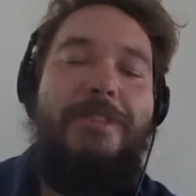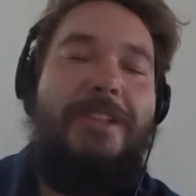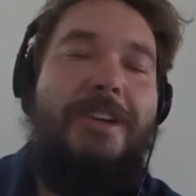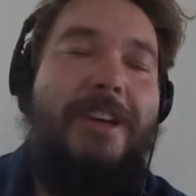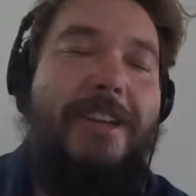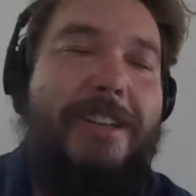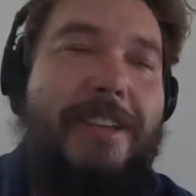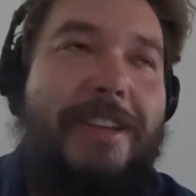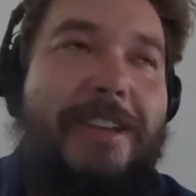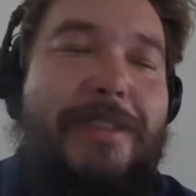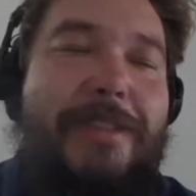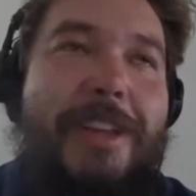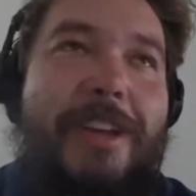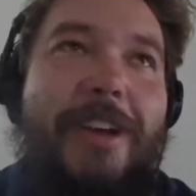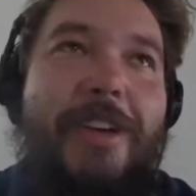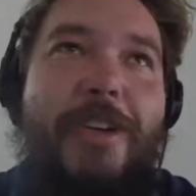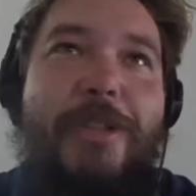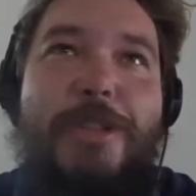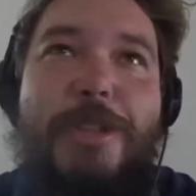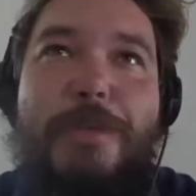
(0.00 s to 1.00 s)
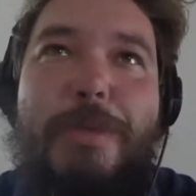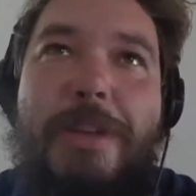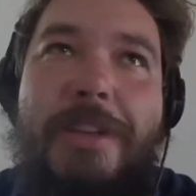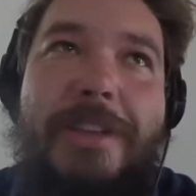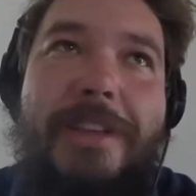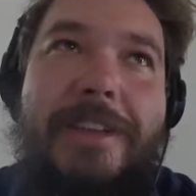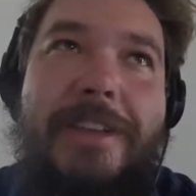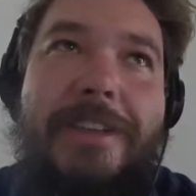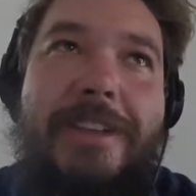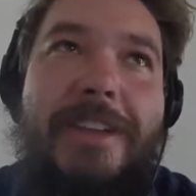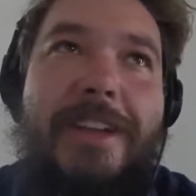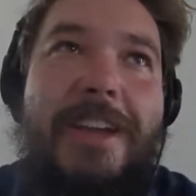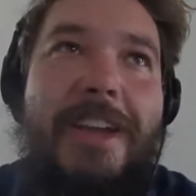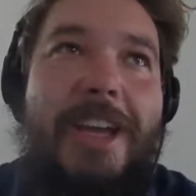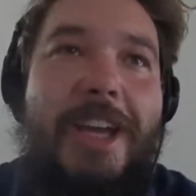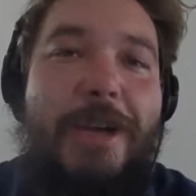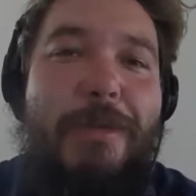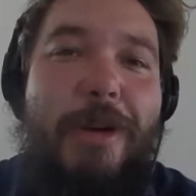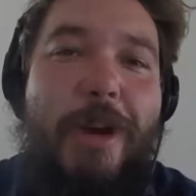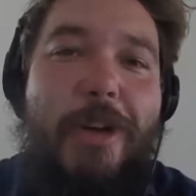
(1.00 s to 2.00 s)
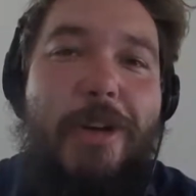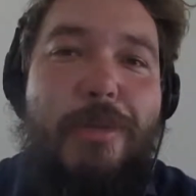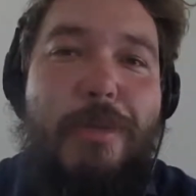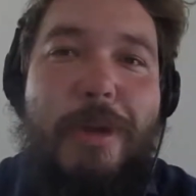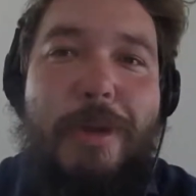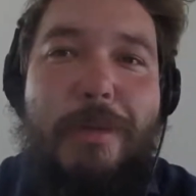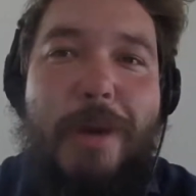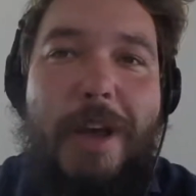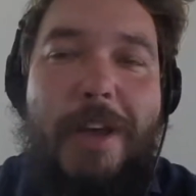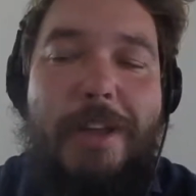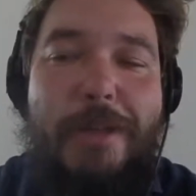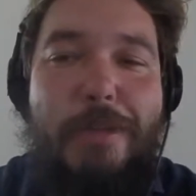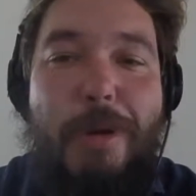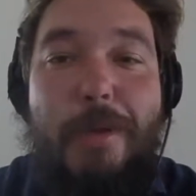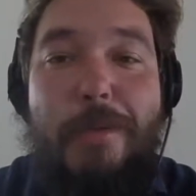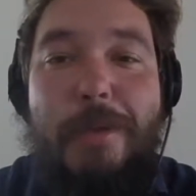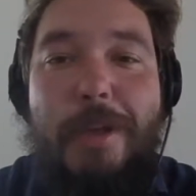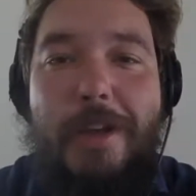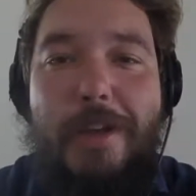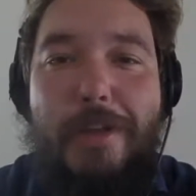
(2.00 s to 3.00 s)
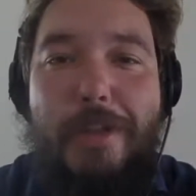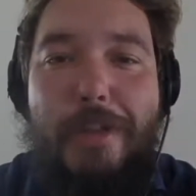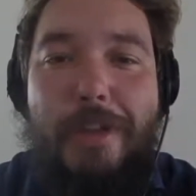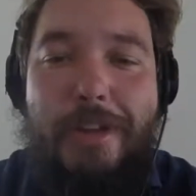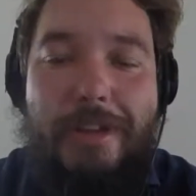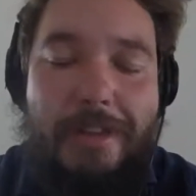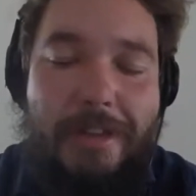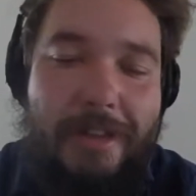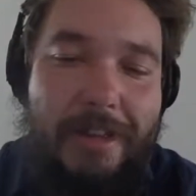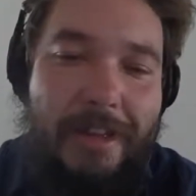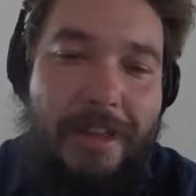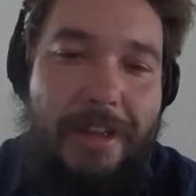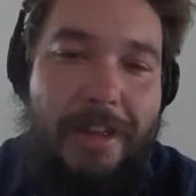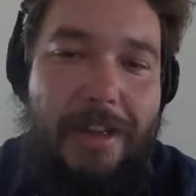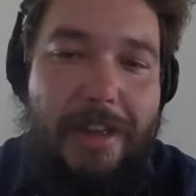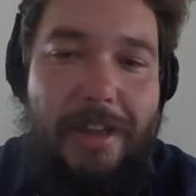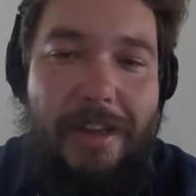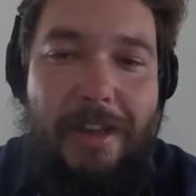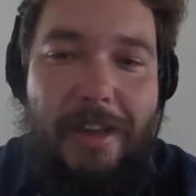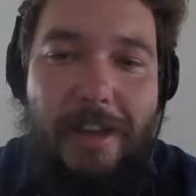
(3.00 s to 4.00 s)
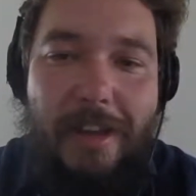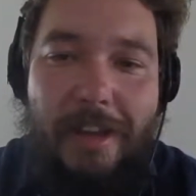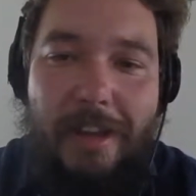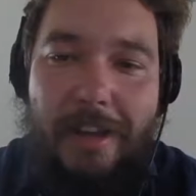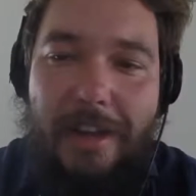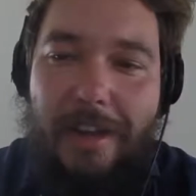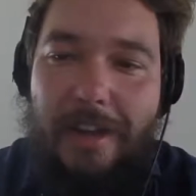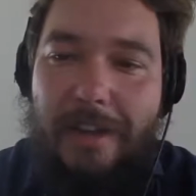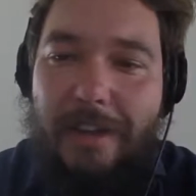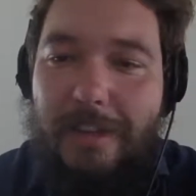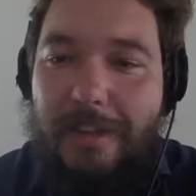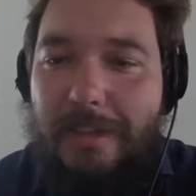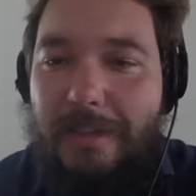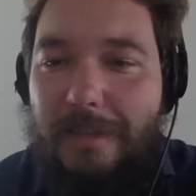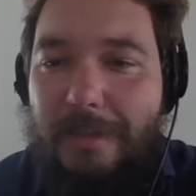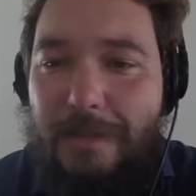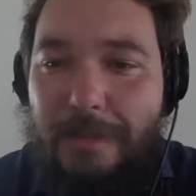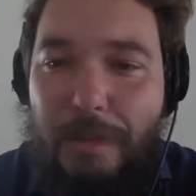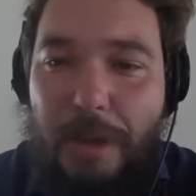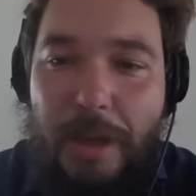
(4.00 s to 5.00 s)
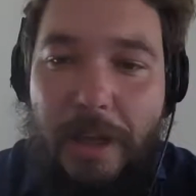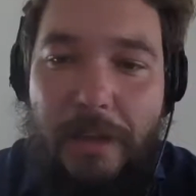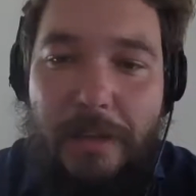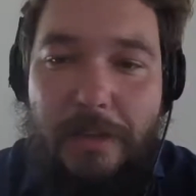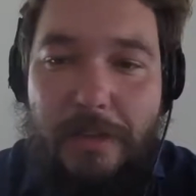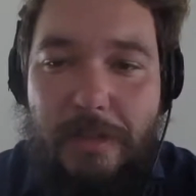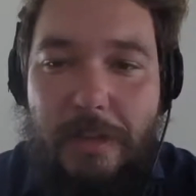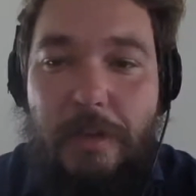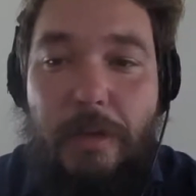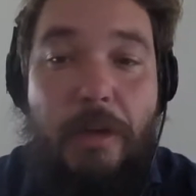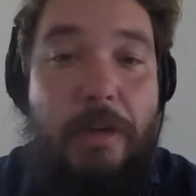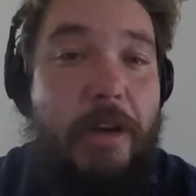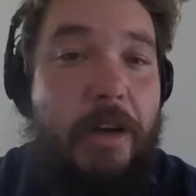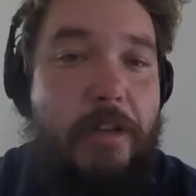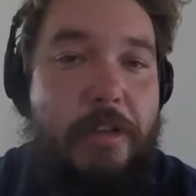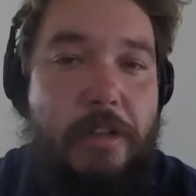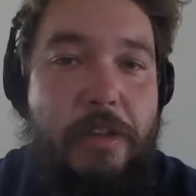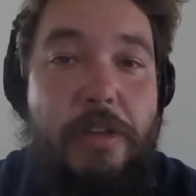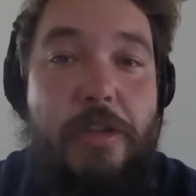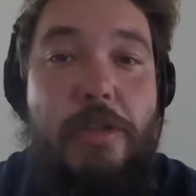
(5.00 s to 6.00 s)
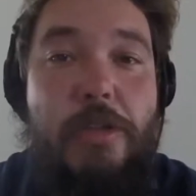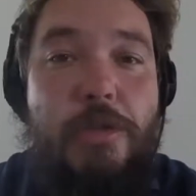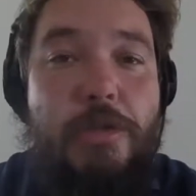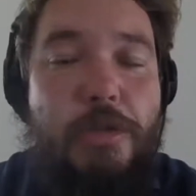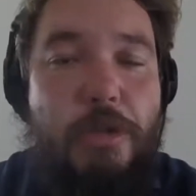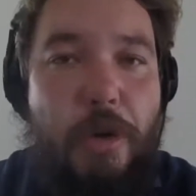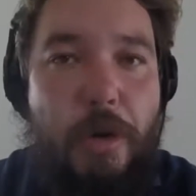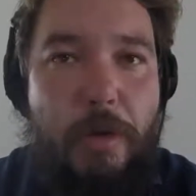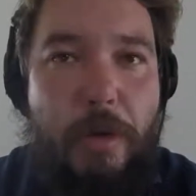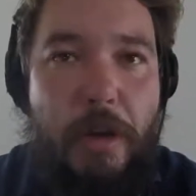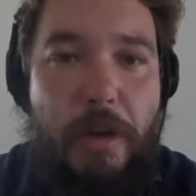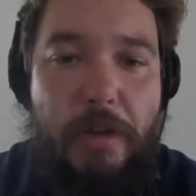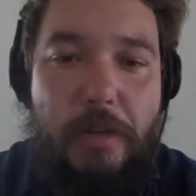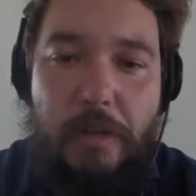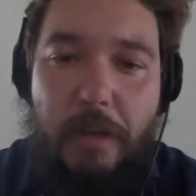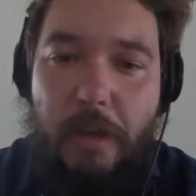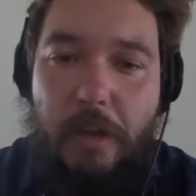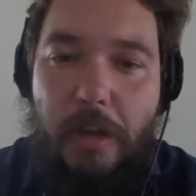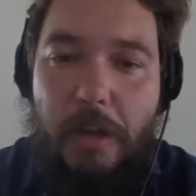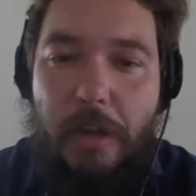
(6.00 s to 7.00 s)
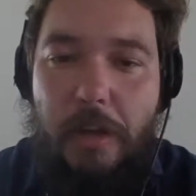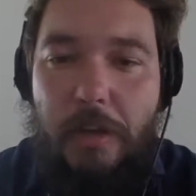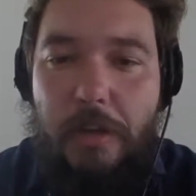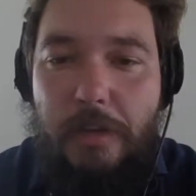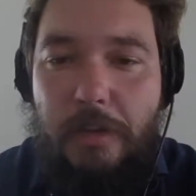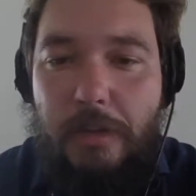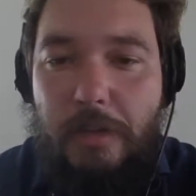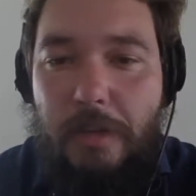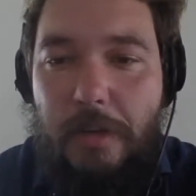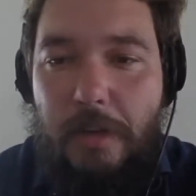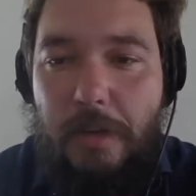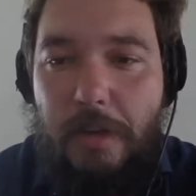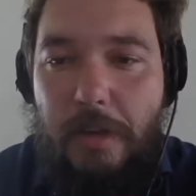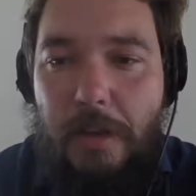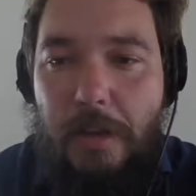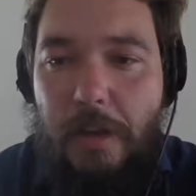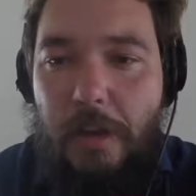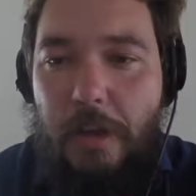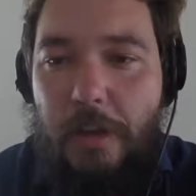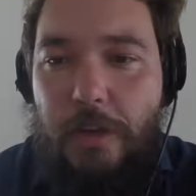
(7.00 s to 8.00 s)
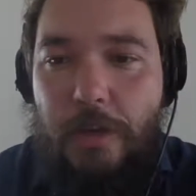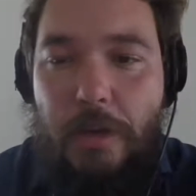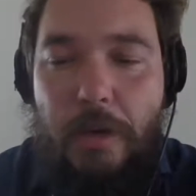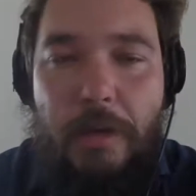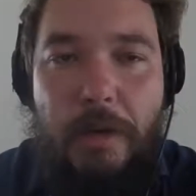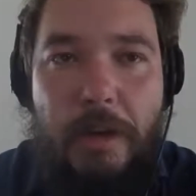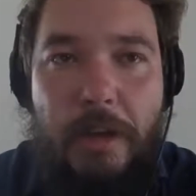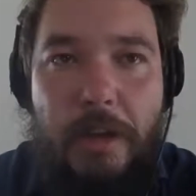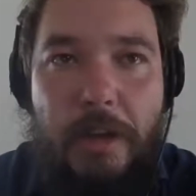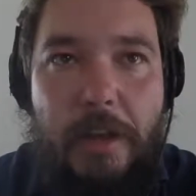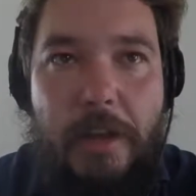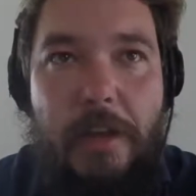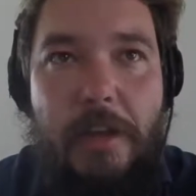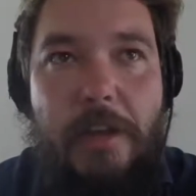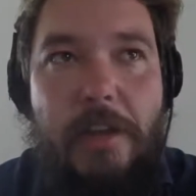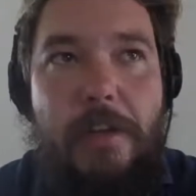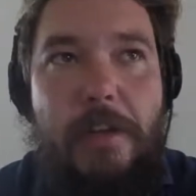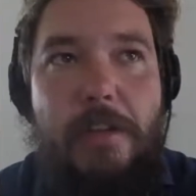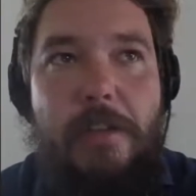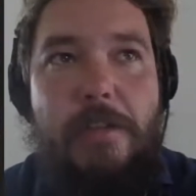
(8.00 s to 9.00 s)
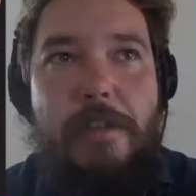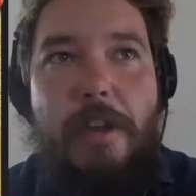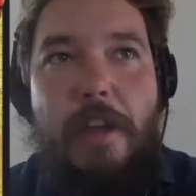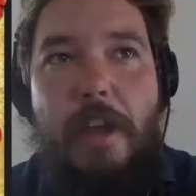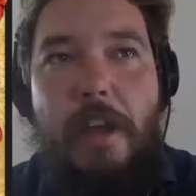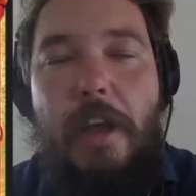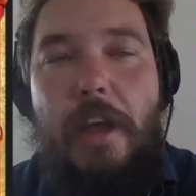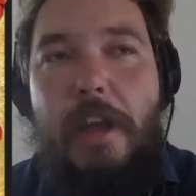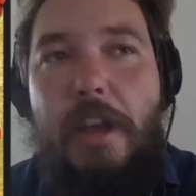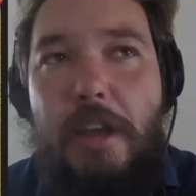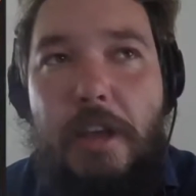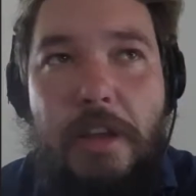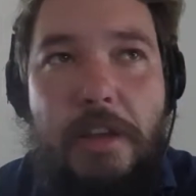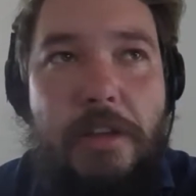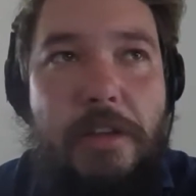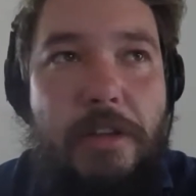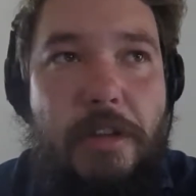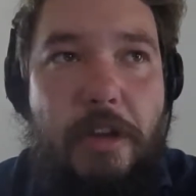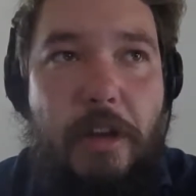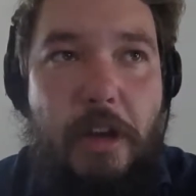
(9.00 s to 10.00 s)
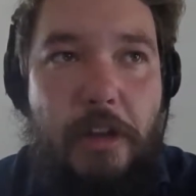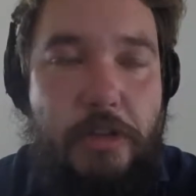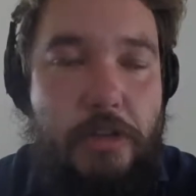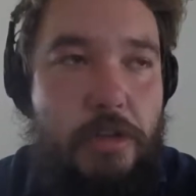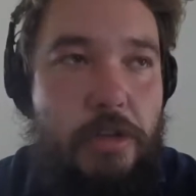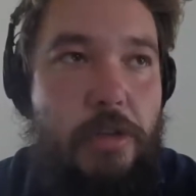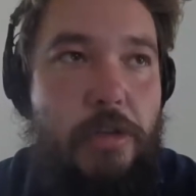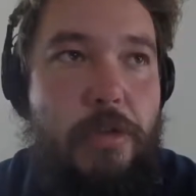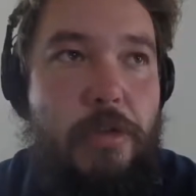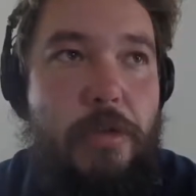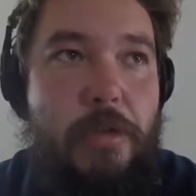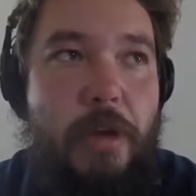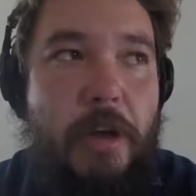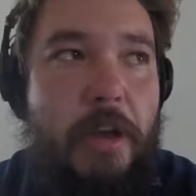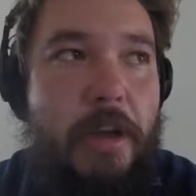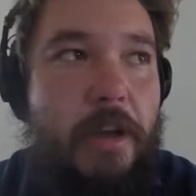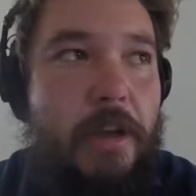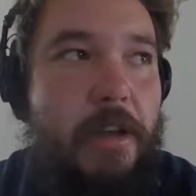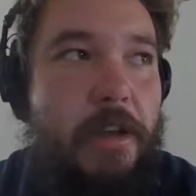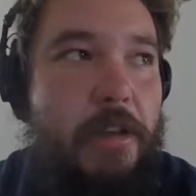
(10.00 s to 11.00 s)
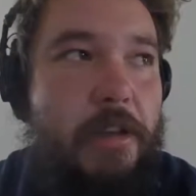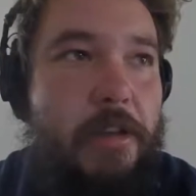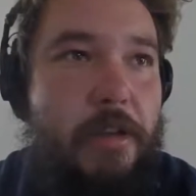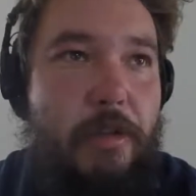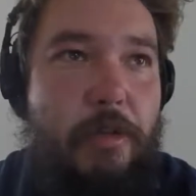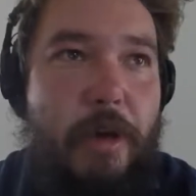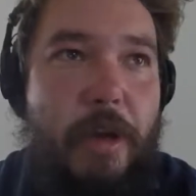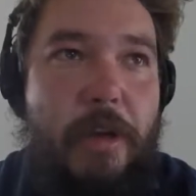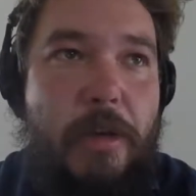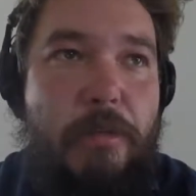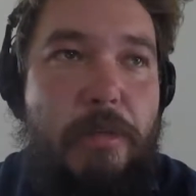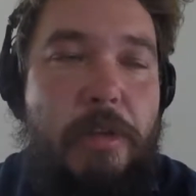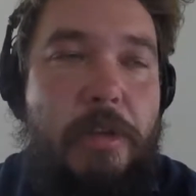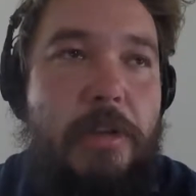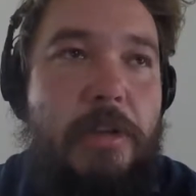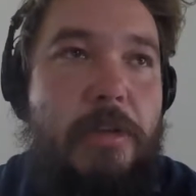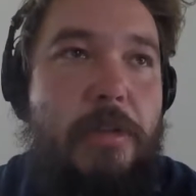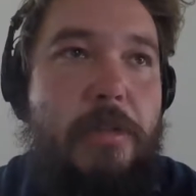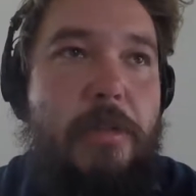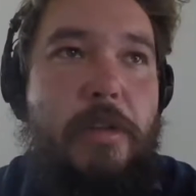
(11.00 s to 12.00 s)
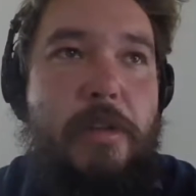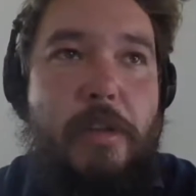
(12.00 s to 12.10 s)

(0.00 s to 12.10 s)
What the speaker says: So I think ultimately Emrakul being banned is probably healthy. But so going on to the new Jhoira. Jhoira is a cost 2 and is a red and a blue.